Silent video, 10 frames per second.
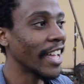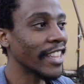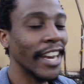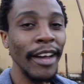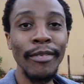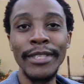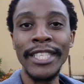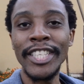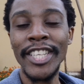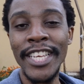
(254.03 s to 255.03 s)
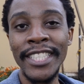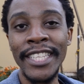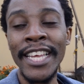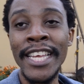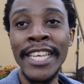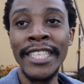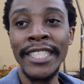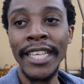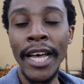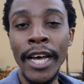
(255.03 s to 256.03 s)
that I would suggest is